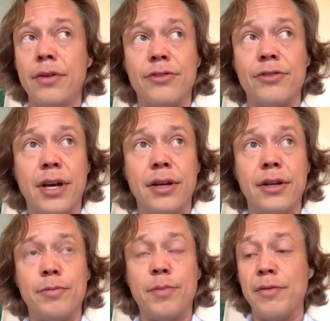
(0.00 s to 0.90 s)

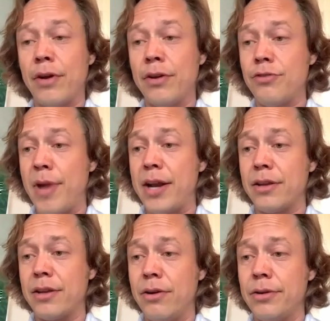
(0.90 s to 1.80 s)
It's been a very
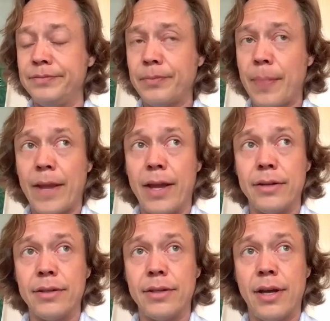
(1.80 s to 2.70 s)
traumatic year,
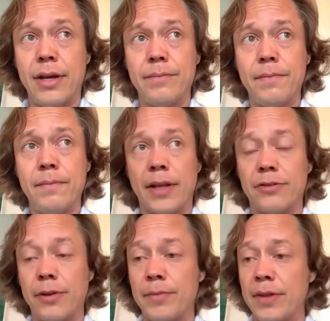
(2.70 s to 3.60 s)
and
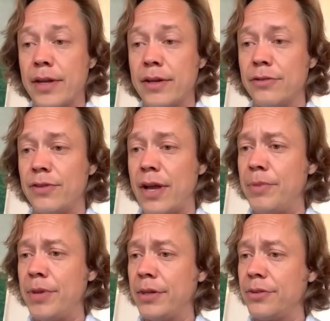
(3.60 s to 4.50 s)
that's something that is not
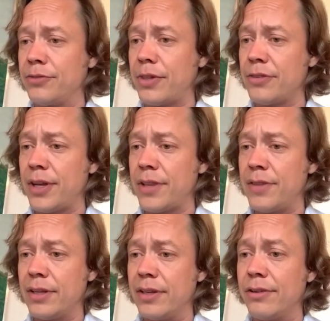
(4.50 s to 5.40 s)
being discussed, I
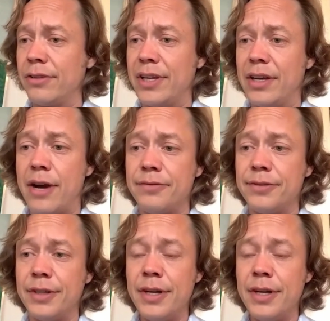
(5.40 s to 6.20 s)
think, nearly enough.